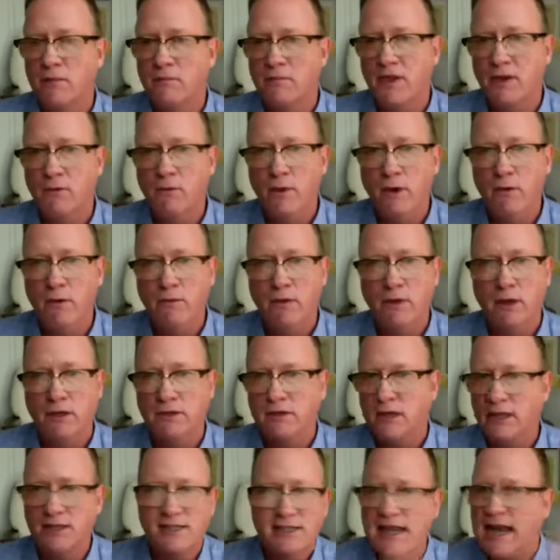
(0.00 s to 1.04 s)
something we would
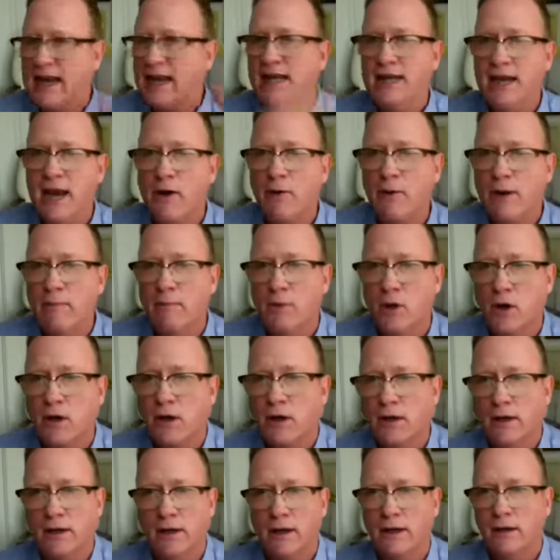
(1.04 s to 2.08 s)
a secondary
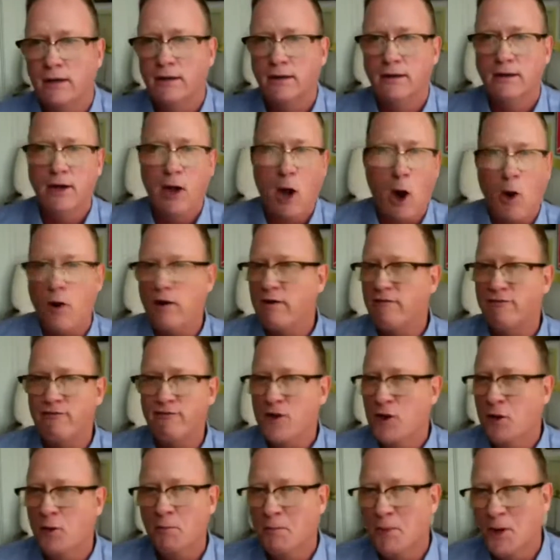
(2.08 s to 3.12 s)
book, a little art
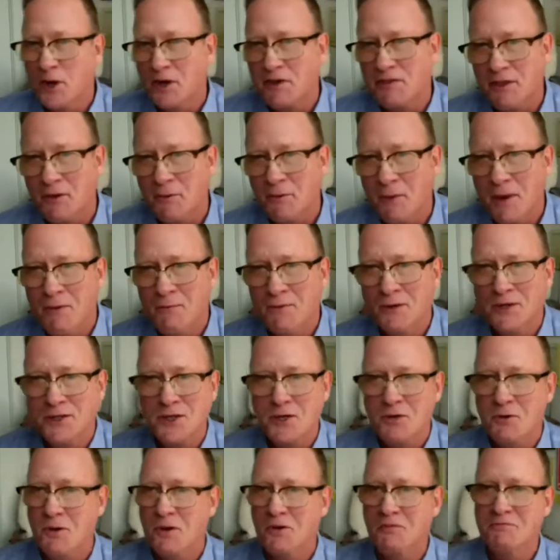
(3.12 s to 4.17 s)
film book that we would
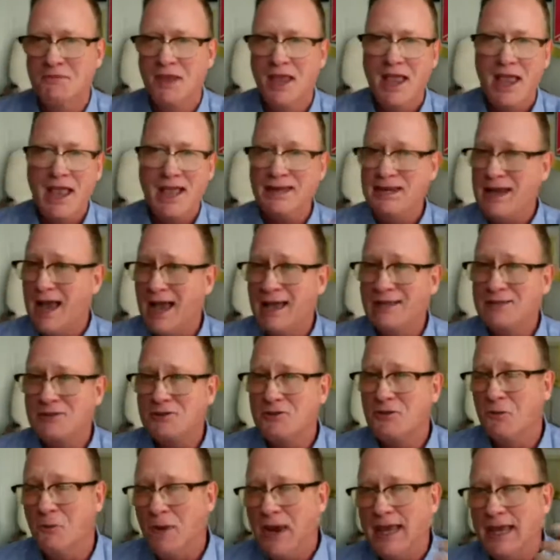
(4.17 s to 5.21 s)
do on at
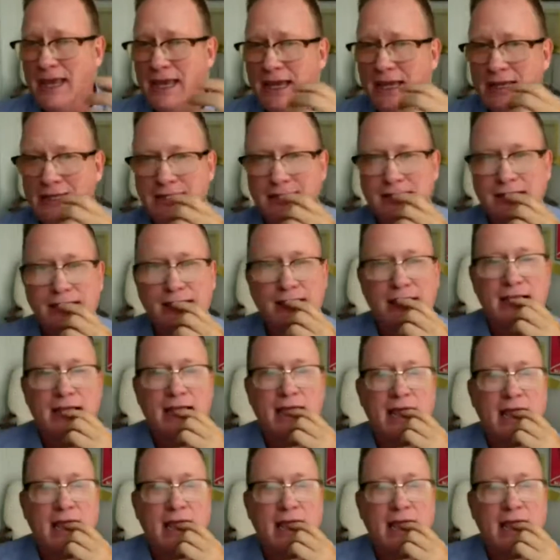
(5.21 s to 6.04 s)
nights and the weekends.